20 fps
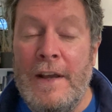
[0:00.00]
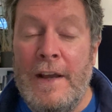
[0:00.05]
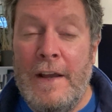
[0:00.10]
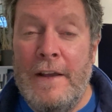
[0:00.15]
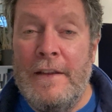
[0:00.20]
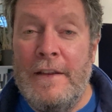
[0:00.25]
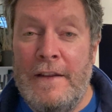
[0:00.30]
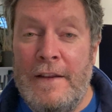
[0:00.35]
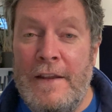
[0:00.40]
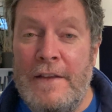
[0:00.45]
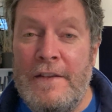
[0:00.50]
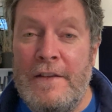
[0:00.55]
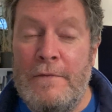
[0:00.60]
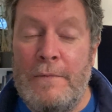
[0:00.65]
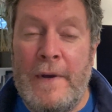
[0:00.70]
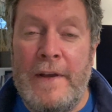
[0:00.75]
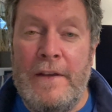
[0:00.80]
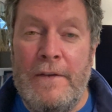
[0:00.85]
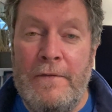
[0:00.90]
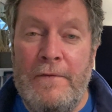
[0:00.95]
And this is
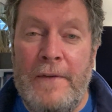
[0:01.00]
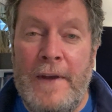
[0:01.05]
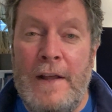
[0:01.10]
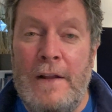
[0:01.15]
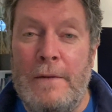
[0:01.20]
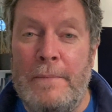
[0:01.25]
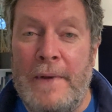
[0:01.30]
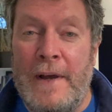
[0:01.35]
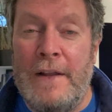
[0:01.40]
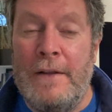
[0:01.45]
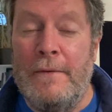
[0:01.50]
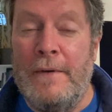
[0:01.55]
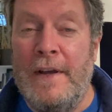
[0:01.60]
why you fail, by the